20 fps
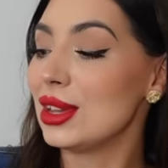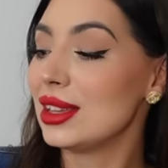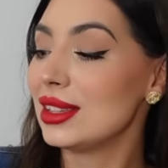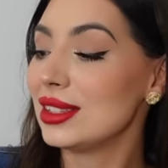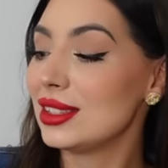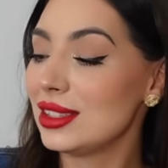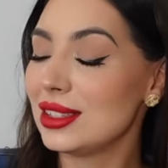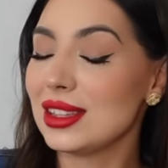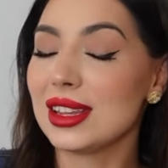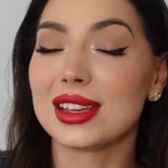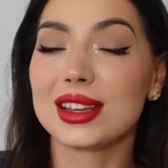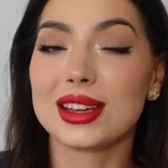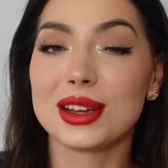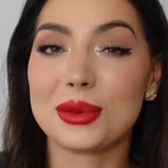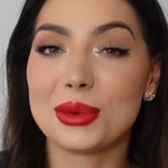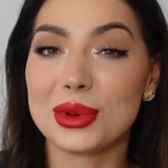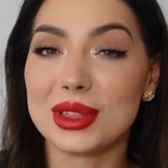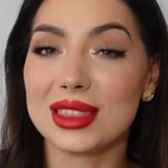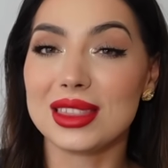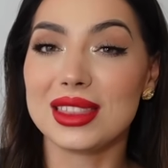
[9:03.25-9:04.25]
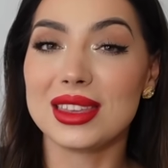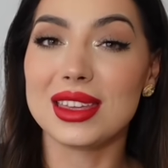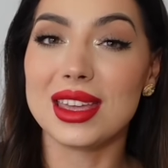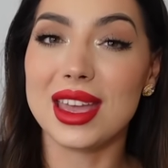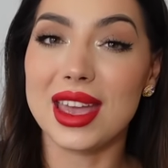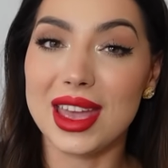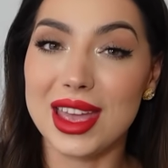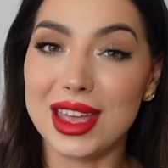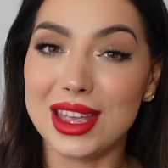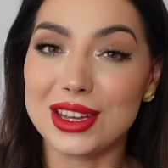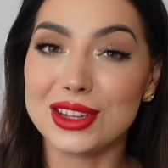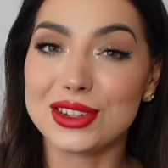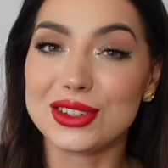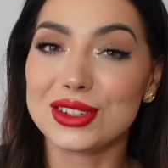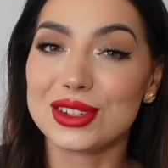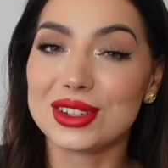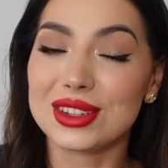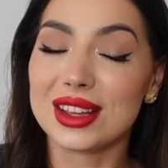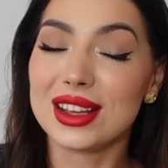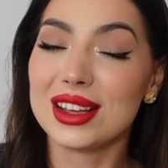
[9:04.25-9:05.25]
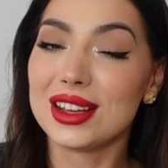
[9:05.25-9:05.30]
stick with the aged